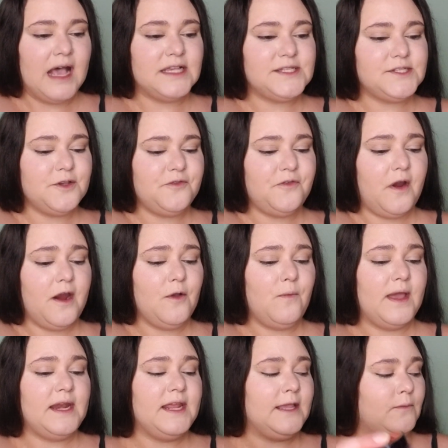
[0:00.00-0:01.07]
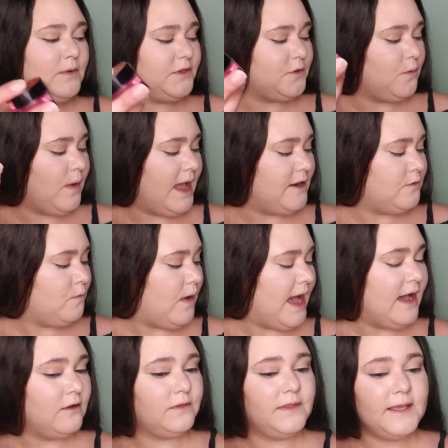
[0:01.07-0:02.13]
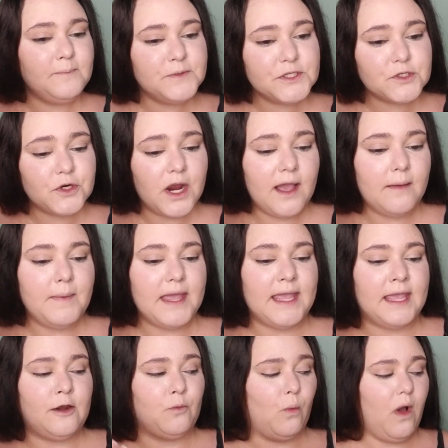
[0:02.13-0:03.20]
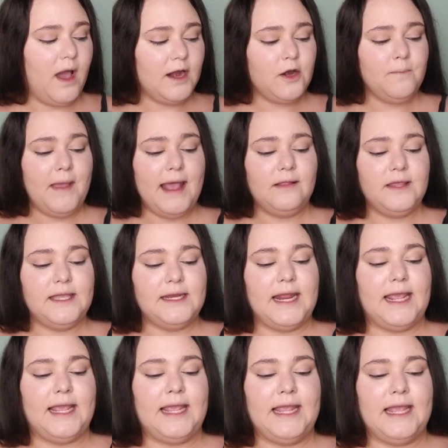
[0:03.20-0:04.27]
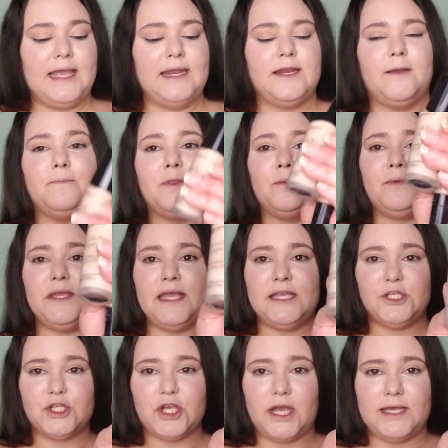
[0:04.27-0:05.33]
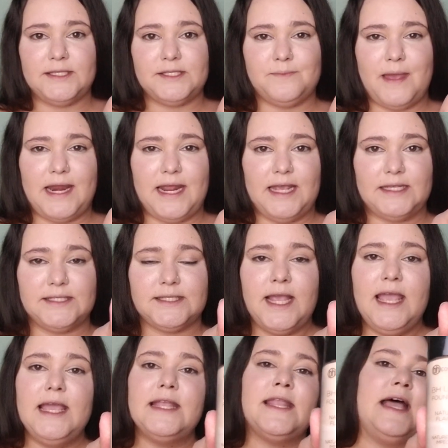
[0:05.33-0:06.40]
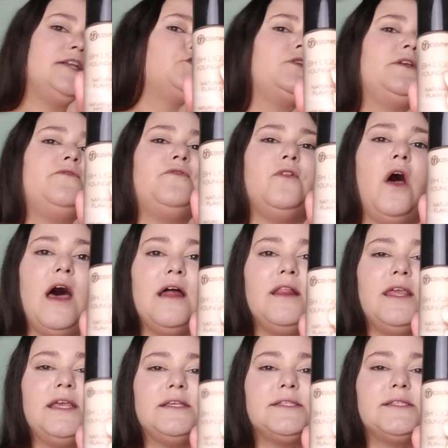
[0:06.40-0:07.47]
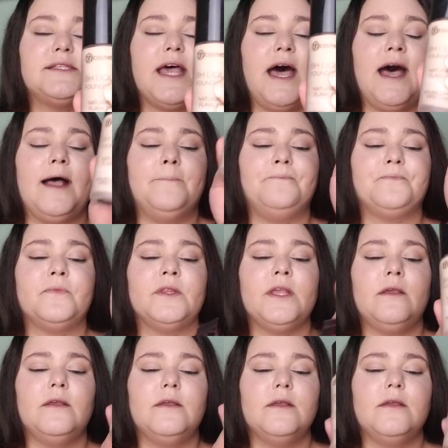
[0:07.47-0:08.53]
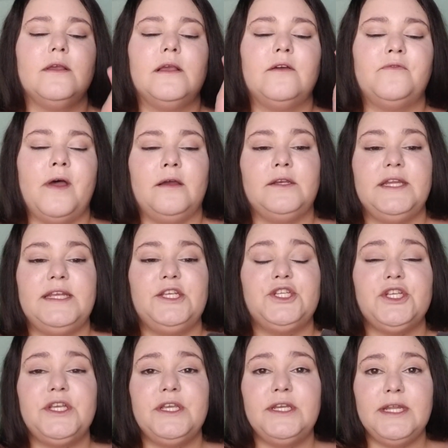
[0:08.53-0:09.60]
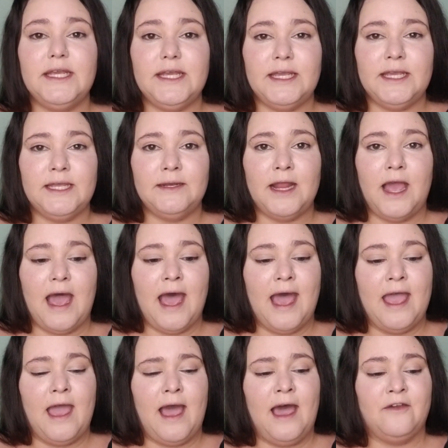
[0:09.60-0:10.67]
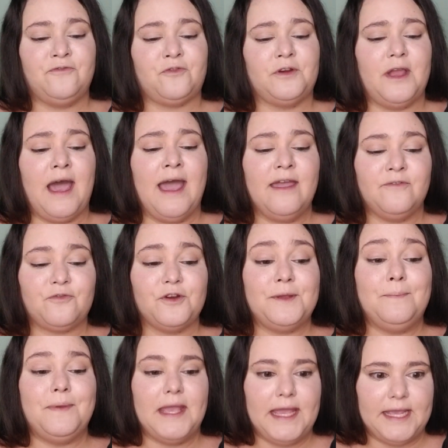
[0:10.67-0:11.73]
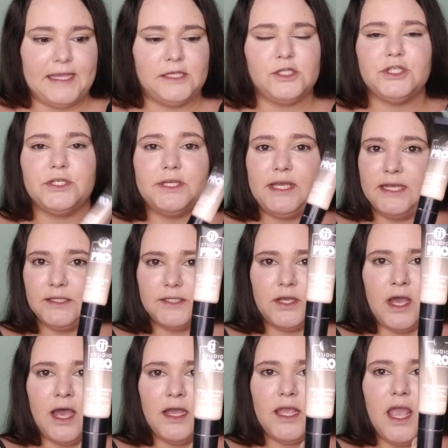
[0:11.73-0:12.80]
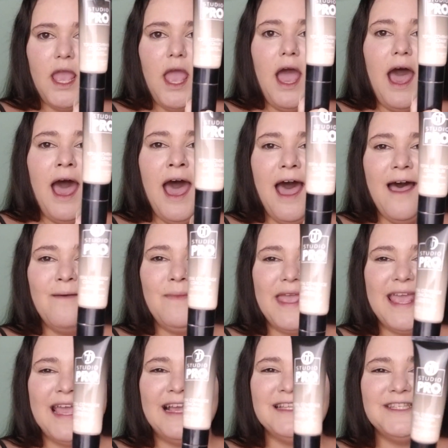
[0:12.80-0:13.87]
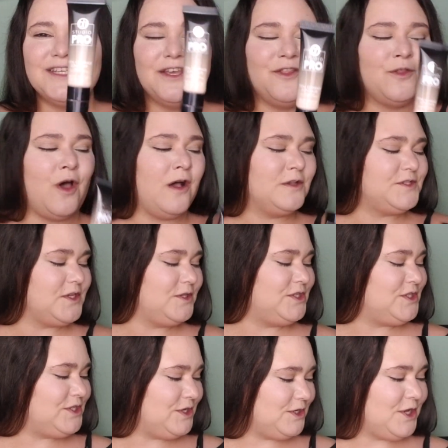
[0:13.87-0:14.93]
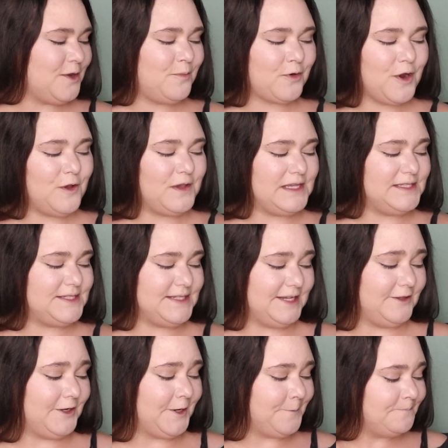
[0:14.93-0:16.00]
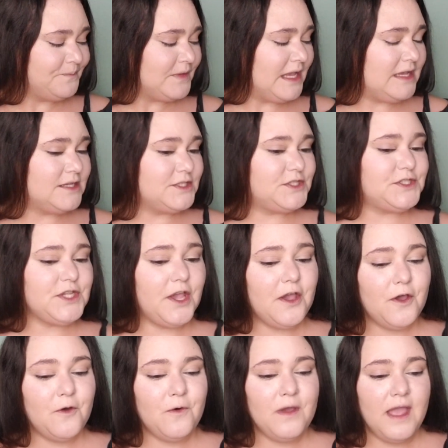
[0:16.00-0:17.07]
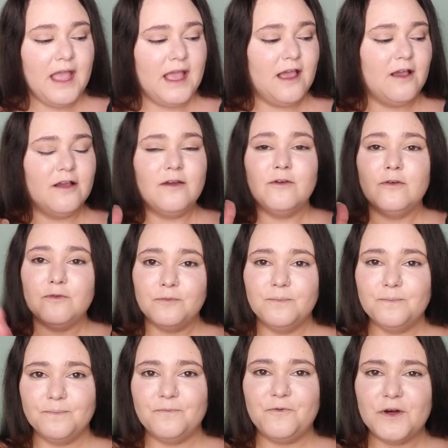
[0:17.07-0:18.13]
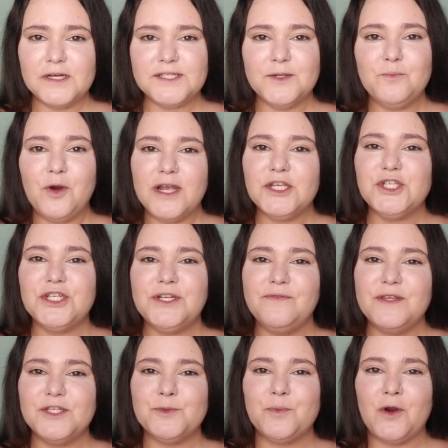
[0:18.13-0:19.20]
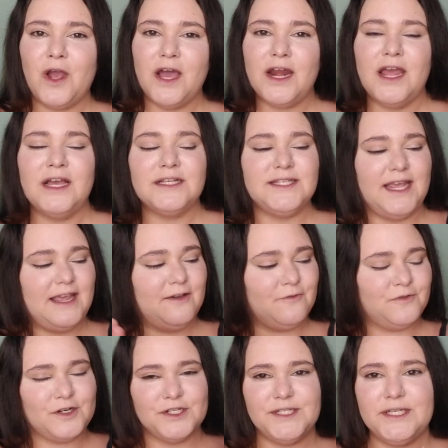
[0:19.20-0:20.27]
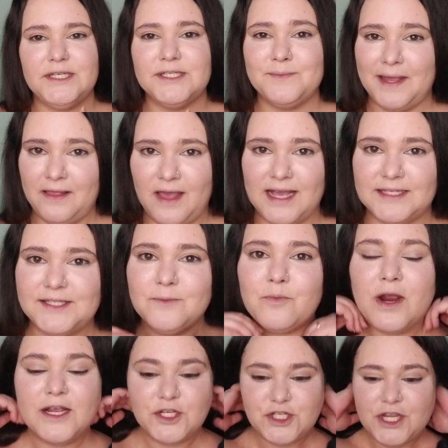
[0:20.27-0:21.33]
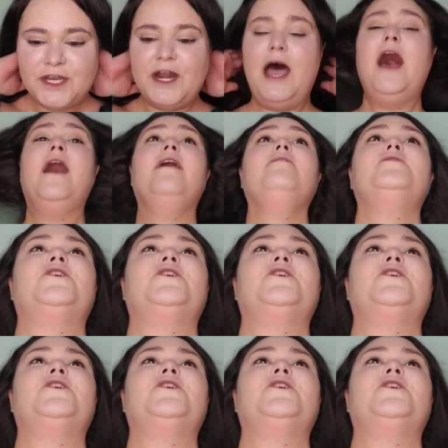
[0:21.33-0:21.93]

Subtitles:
So far I went in with the Wet n Wild Lip Scrub in Watermelon and the BH Cosmetics Naturally Flawless foundation in Ivory Beige, can't talk, and also the Studio Pro Concealer. So, first impression of this product versus my last impression of